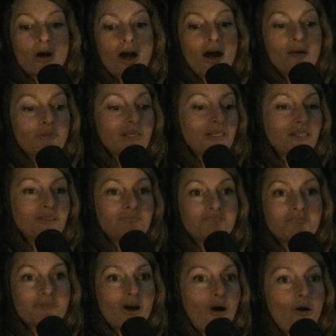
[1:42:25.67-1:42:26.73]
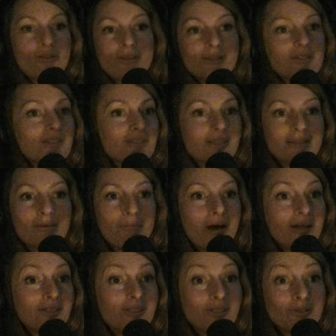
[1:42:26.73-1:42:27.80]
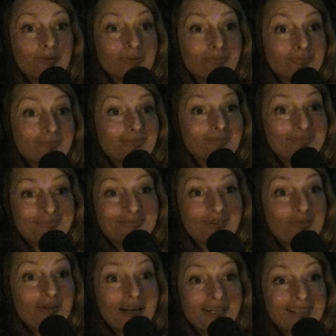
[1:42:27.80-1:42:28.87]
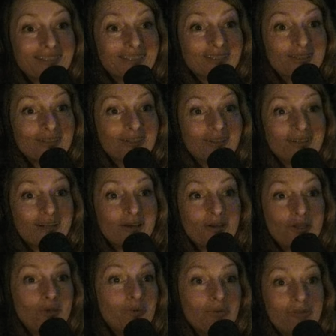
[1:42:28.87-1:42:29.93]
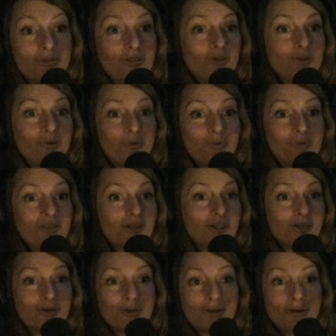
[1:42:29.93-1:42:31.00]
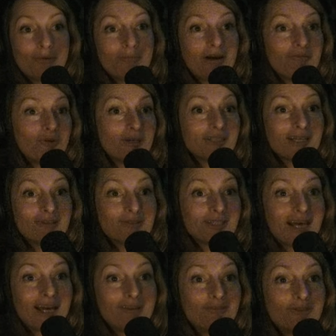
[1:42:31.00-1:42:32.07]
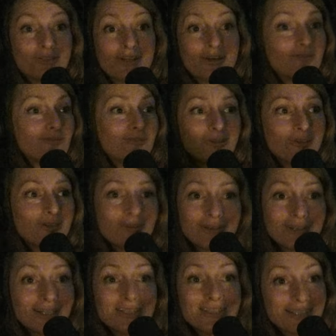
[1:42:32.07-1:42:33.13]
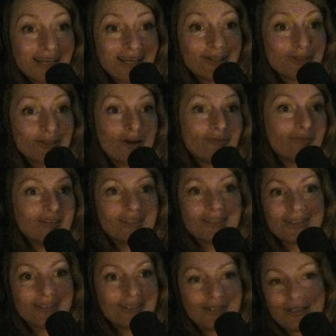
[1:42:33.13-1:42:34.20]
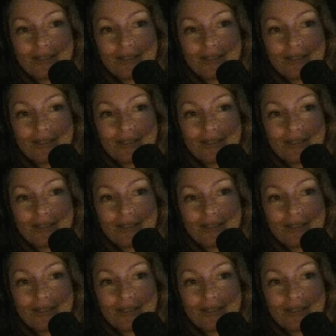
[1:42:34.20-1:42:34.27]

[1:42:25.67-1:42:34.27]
I mean, all this is in the mind too. Right. Right. Yeah, that's you, true. You think you're hearing my voice outside of yourself. You're hearing it inside yourself. It's, yeah.